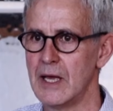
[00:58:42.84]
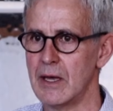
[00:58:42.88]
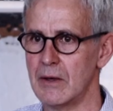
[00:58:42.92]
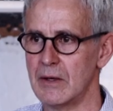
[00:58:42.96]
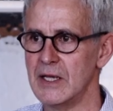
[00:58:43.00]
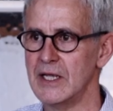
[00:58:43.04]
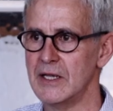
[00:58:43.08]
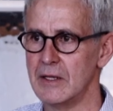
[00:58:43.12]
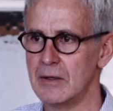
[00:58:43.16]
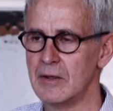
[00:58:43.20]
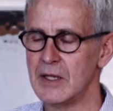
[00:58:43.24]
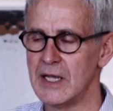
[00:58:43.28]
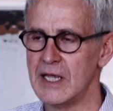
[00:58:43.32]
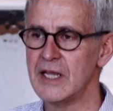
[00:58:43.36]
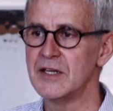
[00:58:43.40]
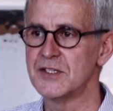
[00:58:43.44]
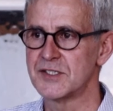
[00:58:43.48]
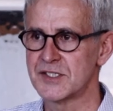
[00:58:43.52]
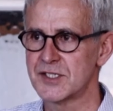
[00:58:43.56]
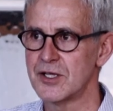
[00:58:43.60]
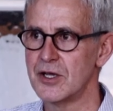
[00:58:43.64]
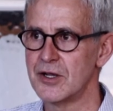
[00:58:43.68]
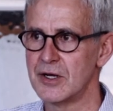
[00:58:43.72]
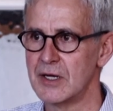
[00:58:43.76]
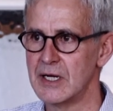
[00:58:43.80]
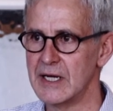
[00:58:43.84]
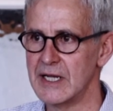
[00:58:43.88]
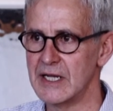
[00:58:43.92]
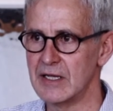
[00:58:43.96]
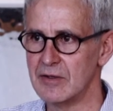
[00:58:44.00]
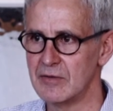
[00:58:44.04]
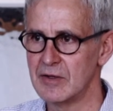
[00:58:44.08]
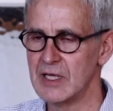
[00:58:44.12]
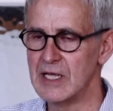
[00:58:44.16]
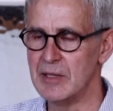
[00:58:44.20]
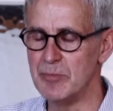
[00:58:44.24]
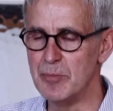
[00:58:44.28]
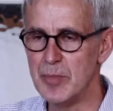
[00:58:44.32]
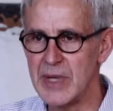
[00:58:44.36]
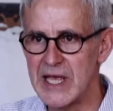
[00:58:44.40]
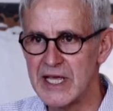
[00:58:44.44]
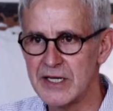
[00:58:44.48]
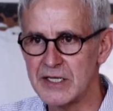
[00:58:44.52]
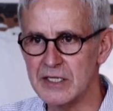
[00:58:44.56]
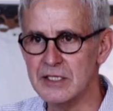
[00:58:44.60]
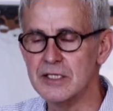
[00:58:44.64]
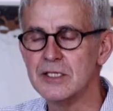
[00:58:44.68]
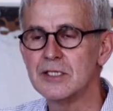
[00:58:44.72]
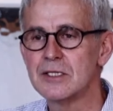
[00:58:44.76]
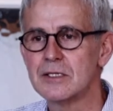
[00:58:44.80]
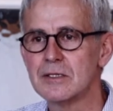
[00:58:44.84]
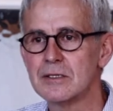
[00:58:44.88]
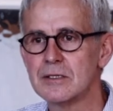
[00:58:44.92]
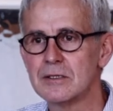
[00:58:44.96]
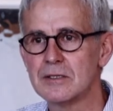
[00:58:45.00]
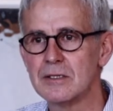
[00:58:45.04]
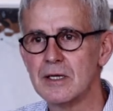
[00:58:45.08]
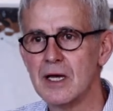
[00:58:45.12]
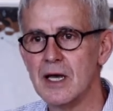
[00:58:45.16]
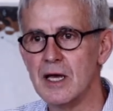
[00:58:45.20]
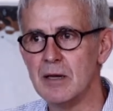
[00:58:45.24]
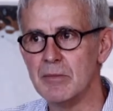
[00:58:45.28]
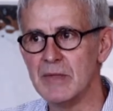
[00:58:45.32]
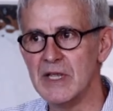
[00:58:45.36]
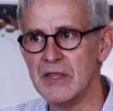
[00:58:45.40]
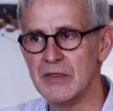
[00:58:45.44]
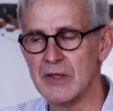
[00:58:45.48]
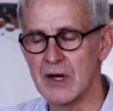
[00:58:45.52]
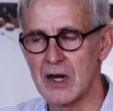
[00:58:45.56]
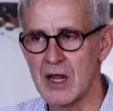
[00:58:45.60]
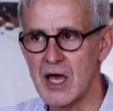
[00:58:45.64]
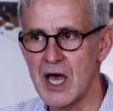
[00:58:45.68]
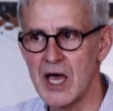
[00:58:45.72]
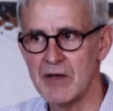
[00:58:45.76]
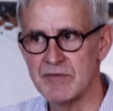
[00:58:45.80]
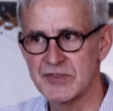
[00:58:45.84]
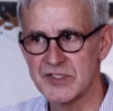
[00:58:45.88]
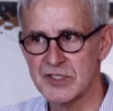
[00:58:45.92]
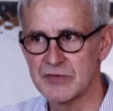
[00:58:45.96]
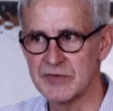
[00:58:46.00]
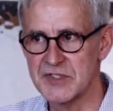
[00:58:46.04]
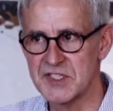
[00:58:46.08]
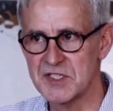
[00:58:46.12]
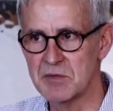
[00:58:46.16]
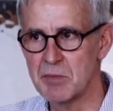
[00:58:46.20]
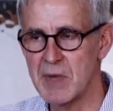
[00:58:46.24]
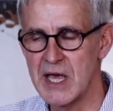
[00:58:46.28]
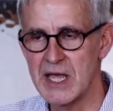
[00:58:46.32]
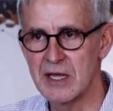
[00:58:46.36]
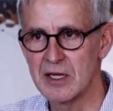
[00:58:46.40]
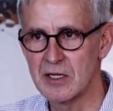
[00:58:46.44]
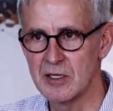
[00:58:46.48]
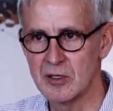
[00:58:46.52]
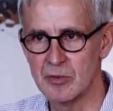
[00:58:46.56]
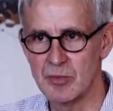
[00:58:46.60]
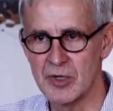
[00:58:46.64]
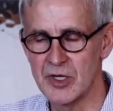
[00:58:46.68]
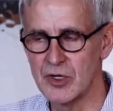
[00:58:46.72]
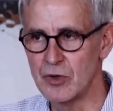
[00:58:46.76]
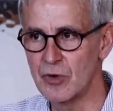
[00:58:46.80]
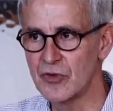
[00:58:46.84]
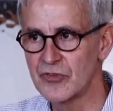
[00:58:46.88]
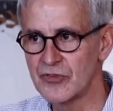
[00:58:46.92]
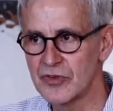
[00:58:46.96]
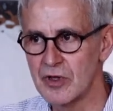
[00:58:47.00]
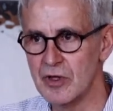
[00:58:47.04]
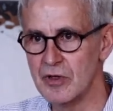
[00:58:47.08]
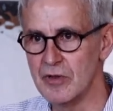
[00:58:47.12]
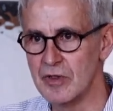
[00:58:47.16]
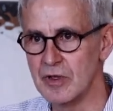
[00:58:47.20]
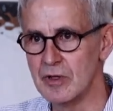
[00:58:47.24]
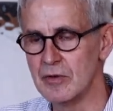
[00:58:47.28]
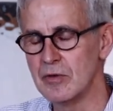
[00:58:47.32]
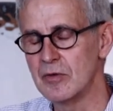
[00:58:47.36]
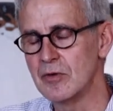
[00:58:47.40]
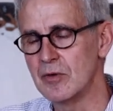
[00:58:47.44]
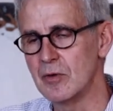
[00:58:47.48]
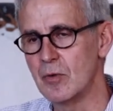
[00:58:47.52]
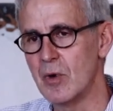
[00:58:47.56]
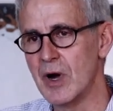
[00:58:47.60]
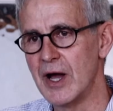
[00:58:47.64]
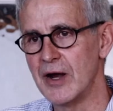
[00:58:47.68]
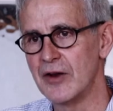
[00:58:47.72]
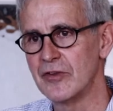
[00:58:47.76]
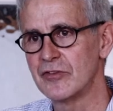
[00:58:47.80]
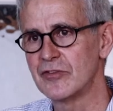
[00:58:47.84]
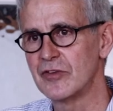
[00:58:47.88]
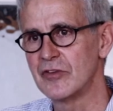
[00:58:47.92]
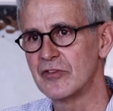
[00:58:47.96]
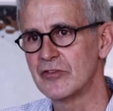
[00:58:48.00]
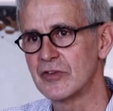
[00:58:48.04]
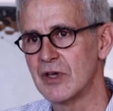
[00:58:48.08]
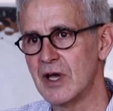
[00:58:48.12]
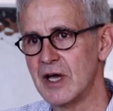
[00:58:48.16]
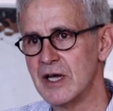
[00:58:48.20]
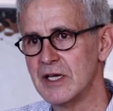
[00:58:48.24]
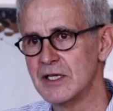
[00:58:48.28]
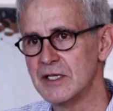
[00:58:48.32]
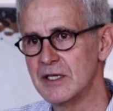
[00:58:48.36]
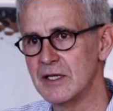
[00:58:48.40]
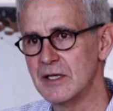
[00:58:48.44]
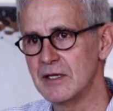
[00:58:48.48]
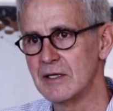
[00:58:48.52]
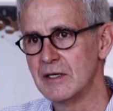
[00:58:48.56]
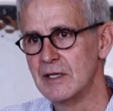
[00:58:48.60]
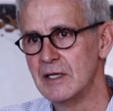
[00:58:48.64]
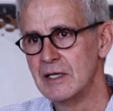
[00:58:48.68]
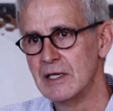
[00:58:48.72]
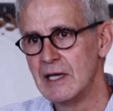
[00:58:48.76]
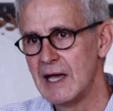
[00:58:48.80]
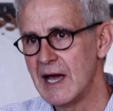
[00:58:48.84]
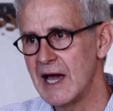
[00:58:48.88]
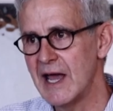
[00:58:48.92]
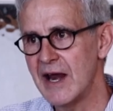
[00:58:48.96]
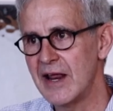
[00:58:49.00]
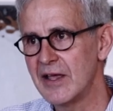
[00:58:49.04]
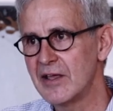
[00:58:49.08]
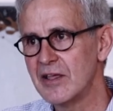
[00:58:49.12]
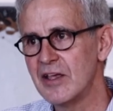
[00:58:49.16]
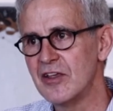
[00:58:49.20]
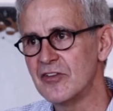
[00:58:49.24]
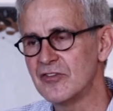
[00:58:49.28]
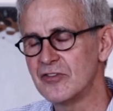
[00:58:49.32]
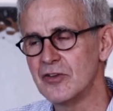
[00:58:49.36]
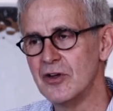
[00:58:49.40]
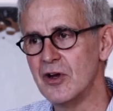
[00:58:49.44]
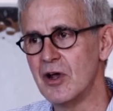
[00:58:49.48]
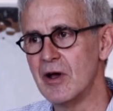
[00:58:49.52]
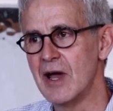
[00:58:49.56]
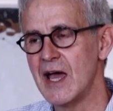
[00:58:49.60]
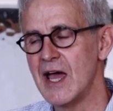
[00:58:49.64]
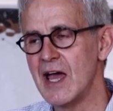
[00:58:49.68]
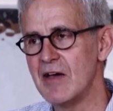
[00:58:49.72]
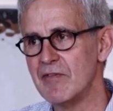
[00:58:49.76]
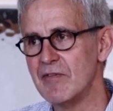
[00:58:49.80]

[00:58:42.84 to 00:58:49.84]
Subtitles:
Yeah, it's certainly embedded in the lives of its maker, but also the wider society. And I guess, you know, I